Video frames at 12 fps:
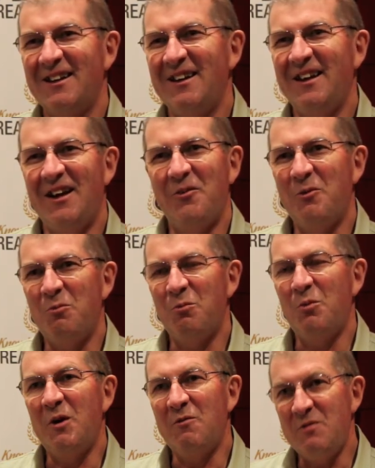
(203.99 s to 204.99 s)
you know,
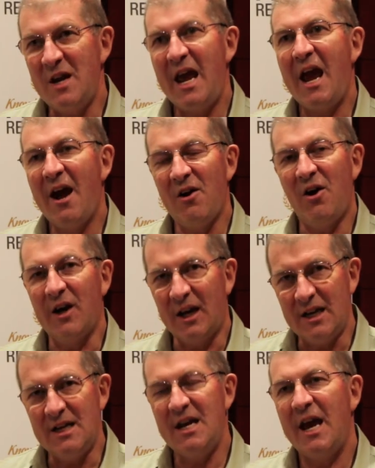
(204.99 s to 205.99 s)
we've now, I
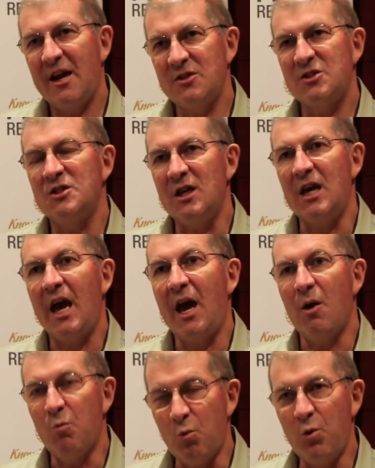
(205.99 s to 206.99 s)
can now see
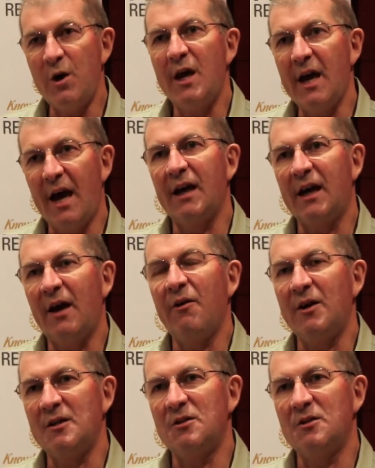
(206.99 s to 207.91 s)
how we are going